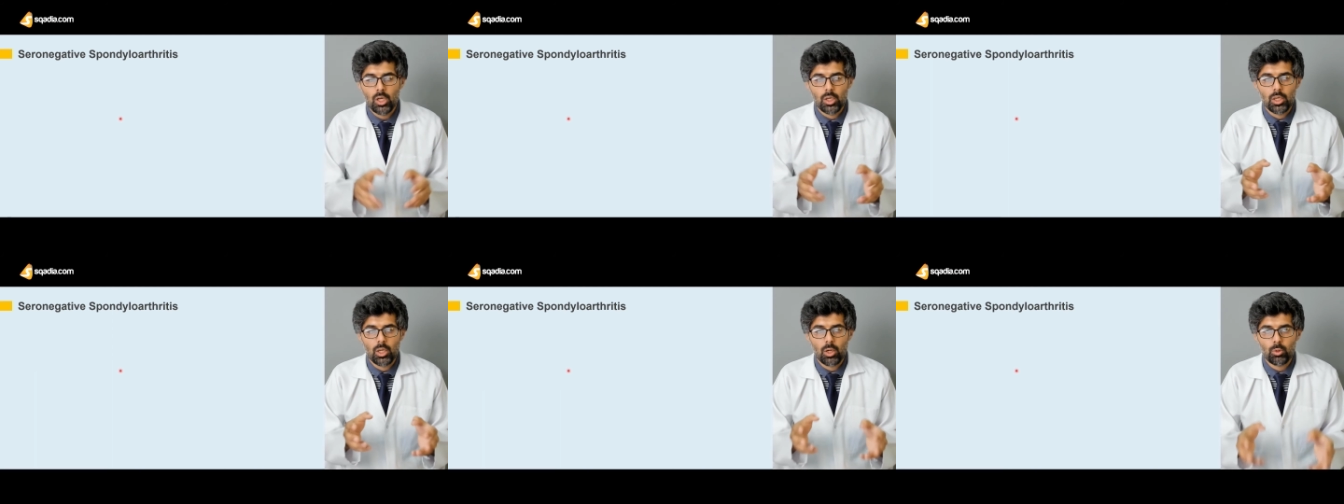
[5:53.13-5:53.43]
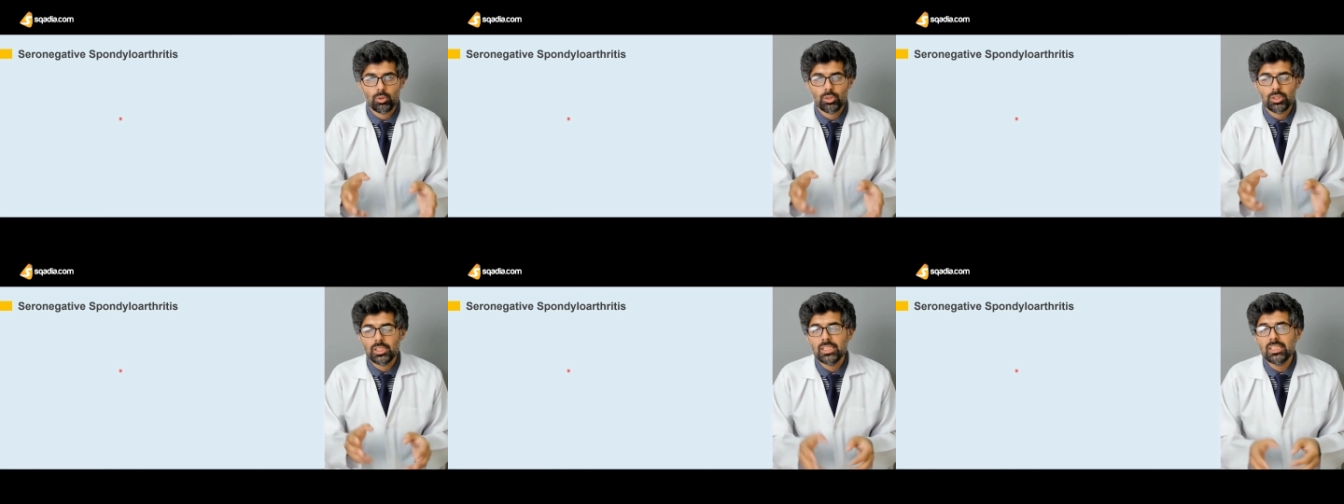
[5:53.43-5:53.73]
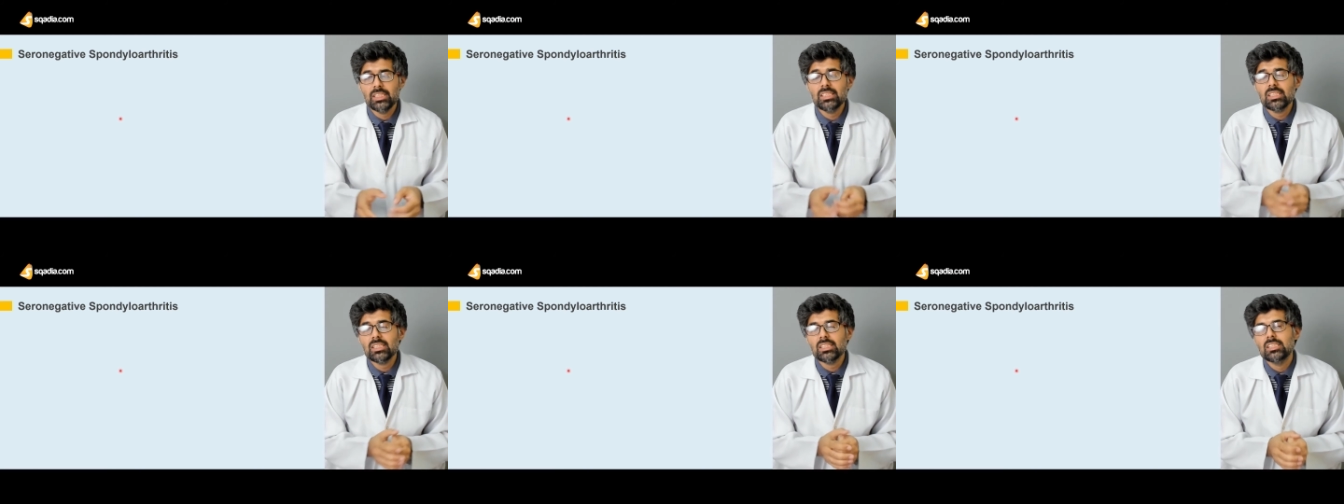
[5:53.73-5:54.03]
Now,
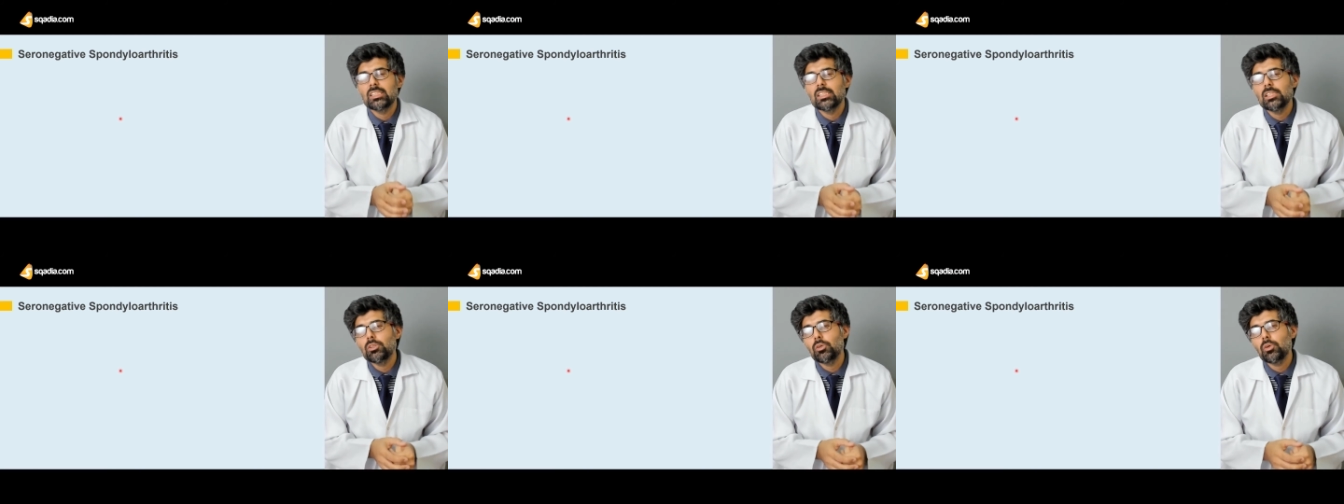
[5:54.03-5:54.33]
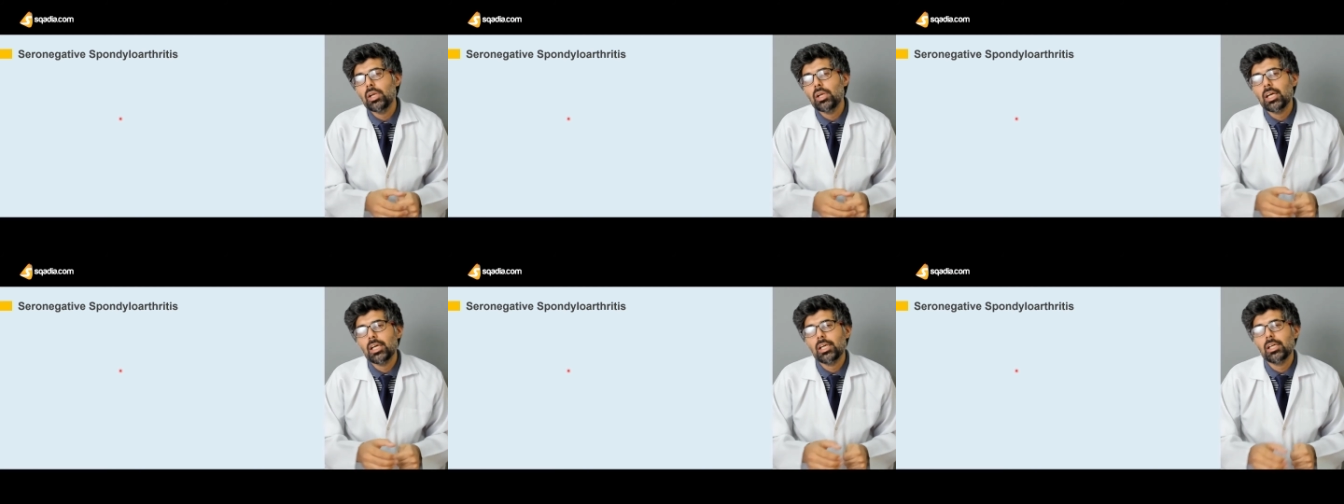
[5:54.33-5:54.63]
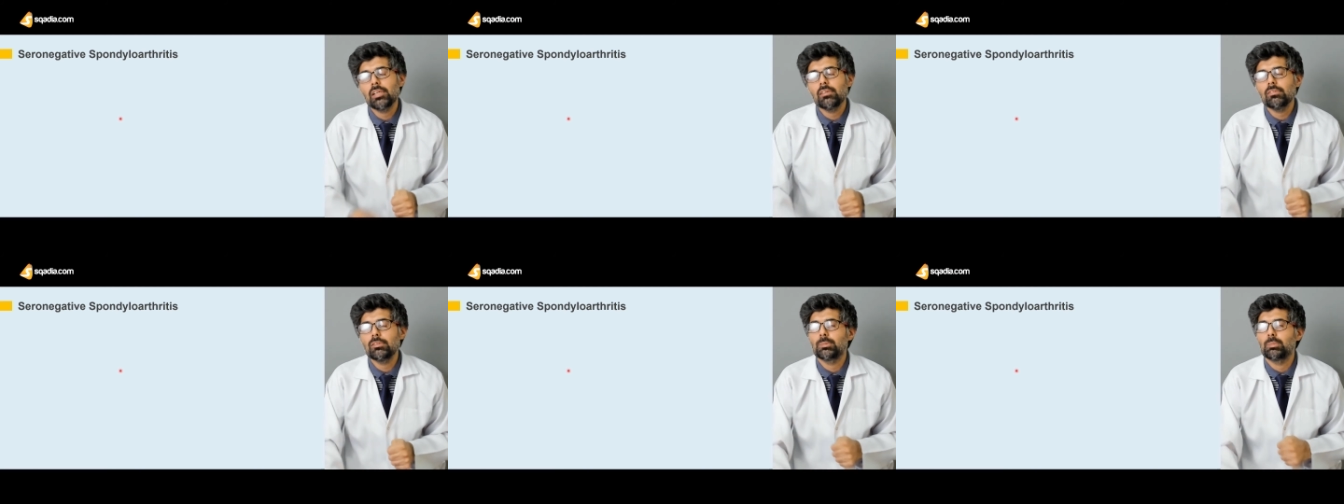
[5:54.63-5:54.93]
these
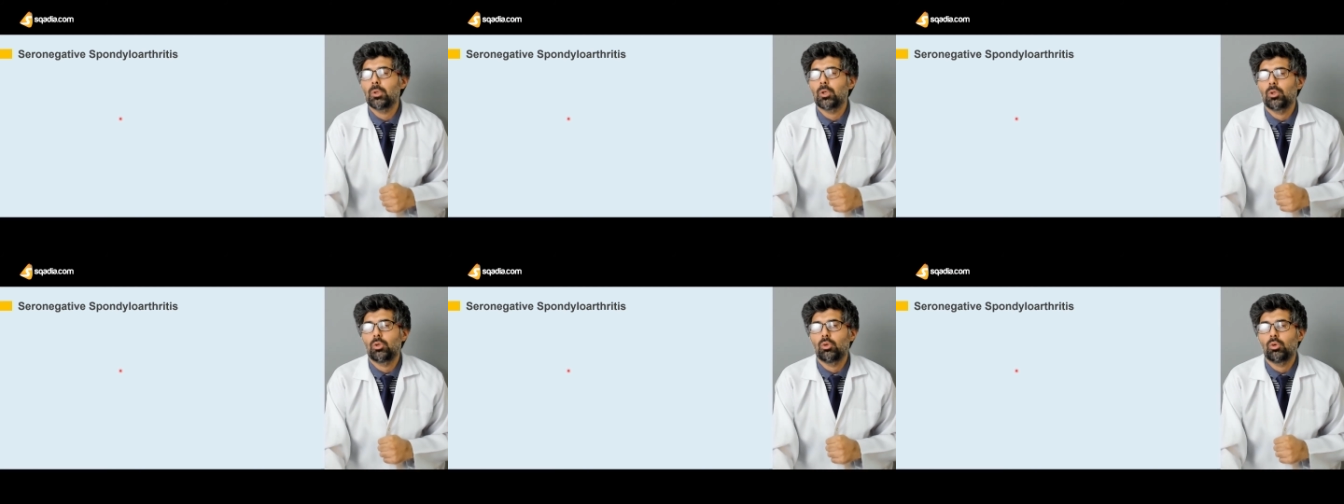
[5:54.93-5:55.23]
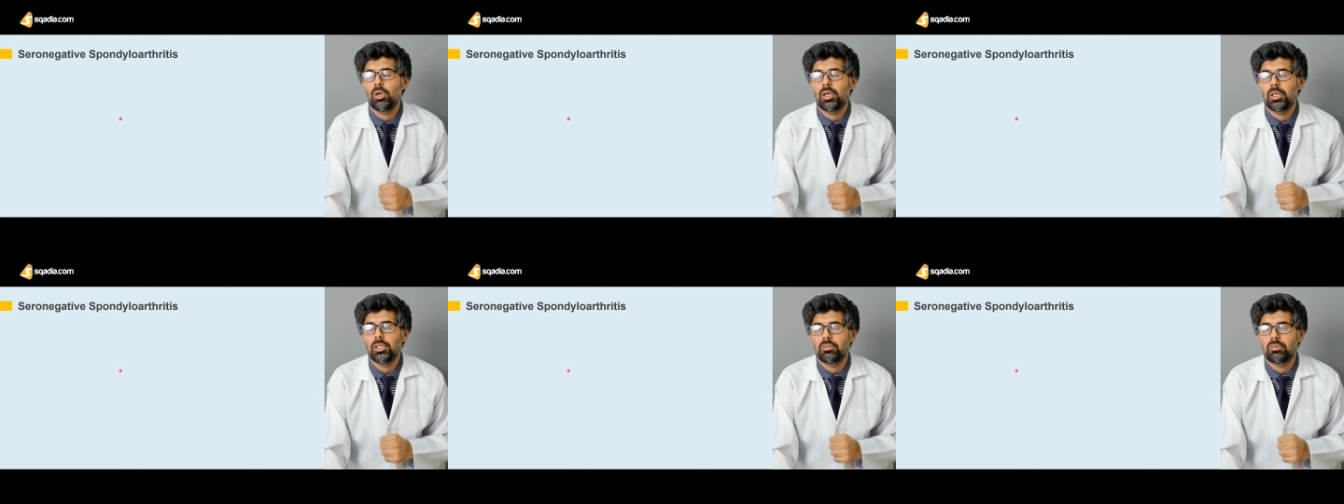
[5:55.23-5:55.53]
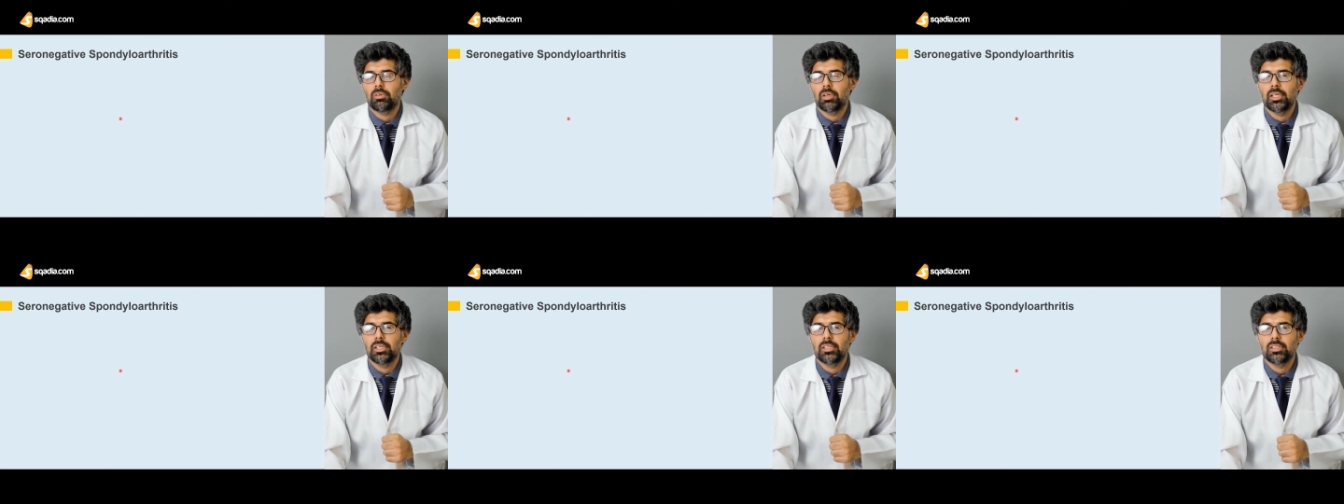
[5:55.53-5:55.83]
seronegative
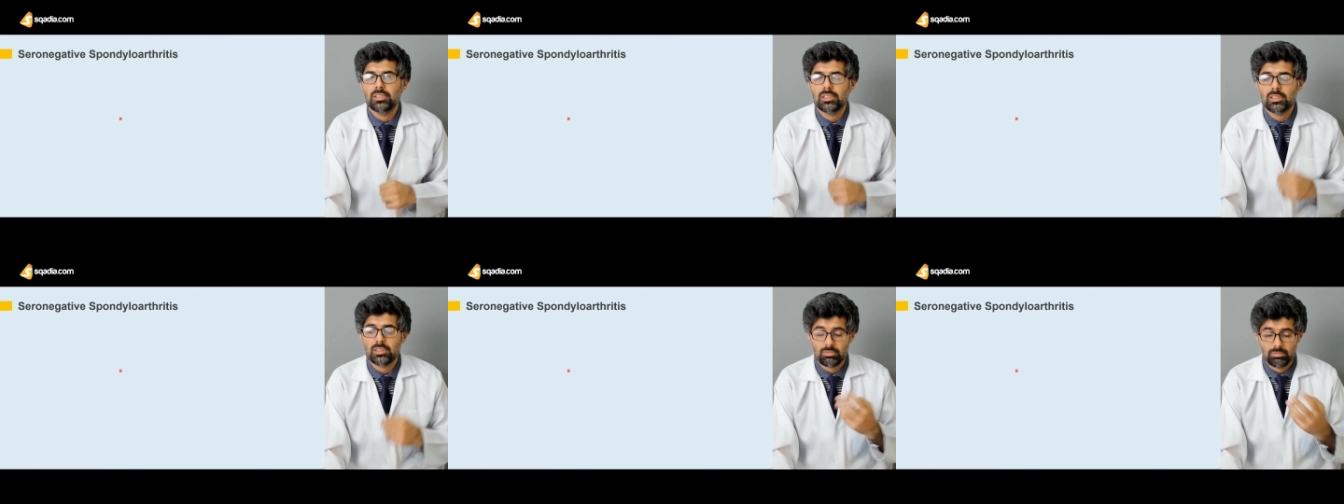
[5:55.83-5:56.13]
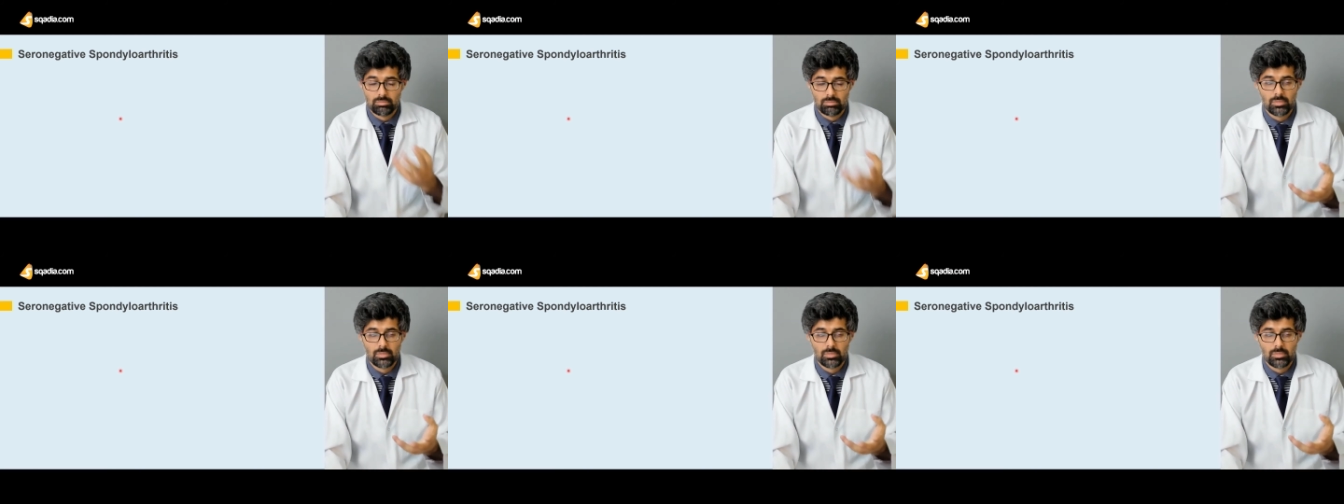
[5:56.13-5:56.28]
spondyloarthritis